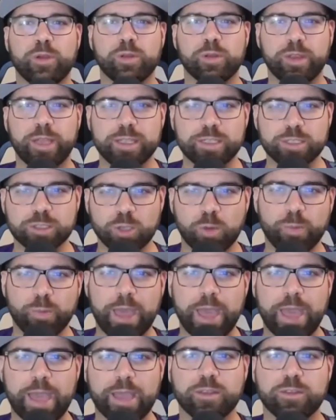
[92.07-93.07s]
let's go
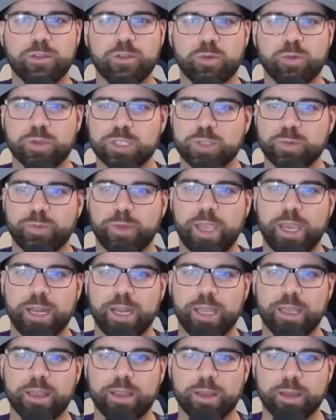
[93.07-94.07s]
back to
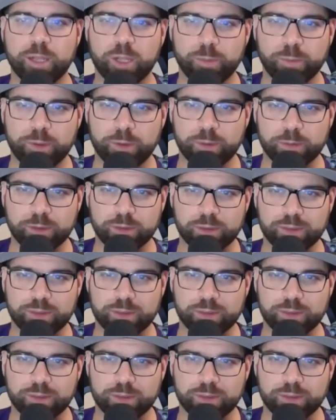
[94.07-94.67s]
explaining a little bit